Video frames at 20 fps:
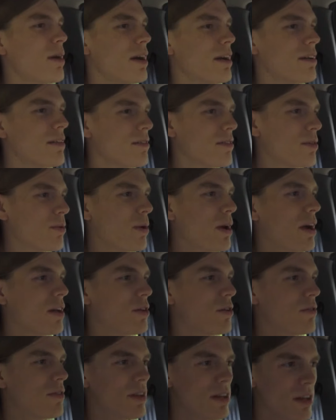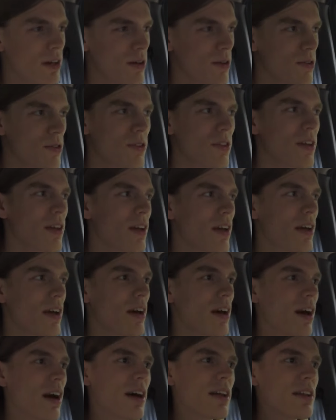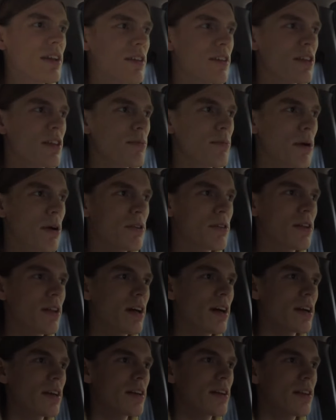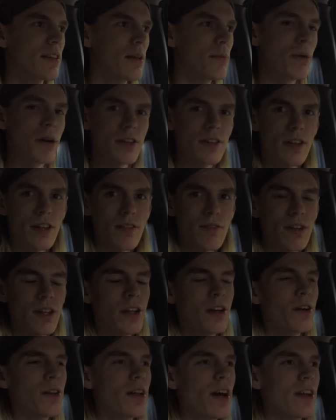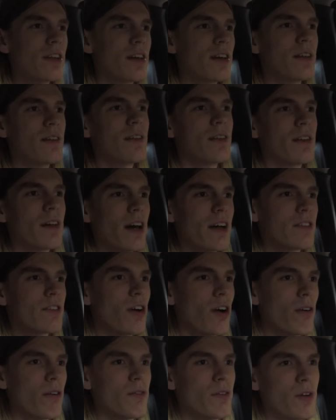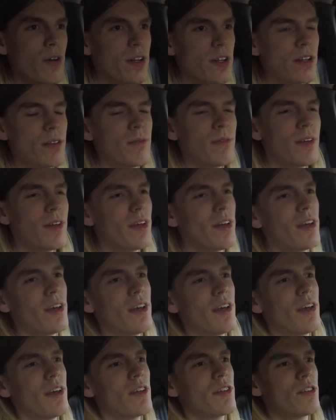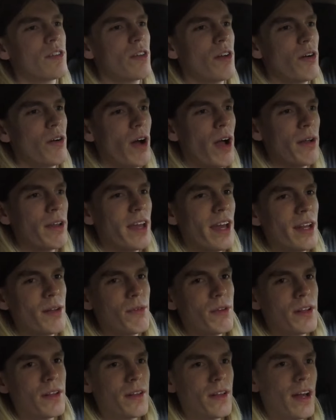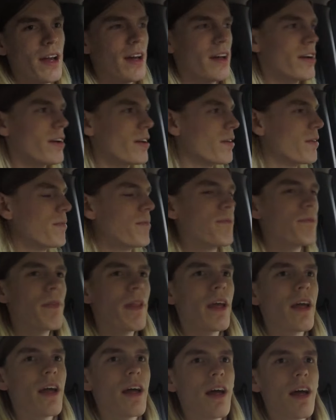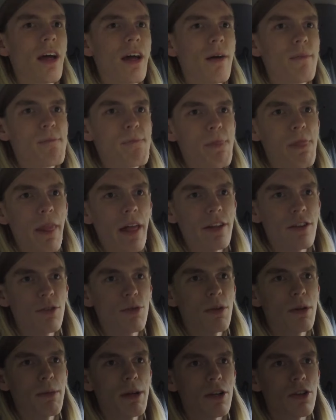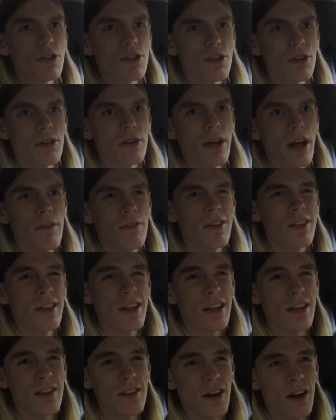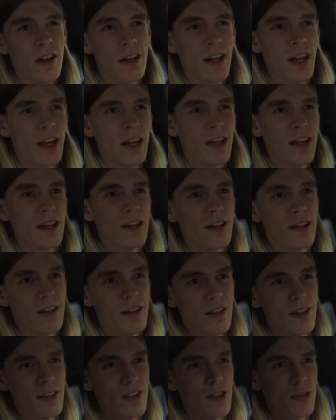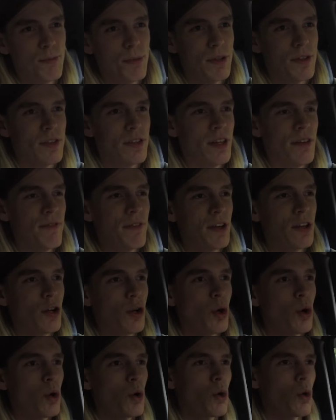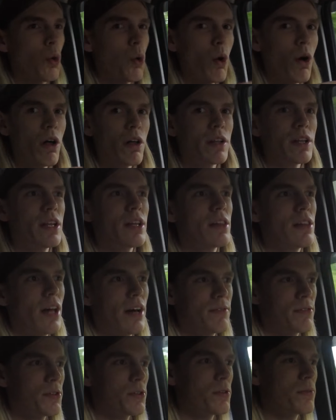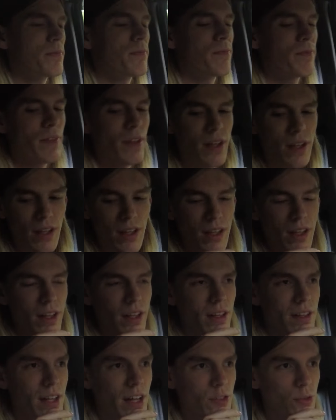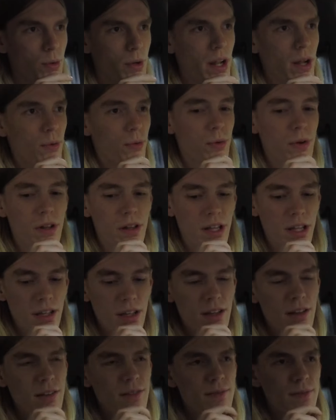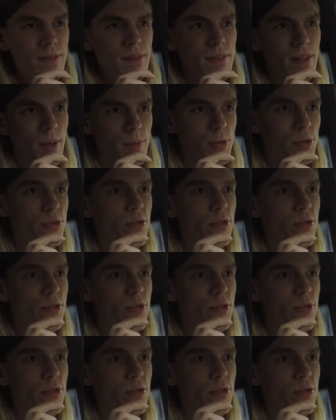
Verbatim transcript: My the way I do videos, uh, at least compared to like the Mustang video that I did, the last car review I did. So I kind of want to, I don't know. I just want to make sure everything is on a specific quality level. That's what I really am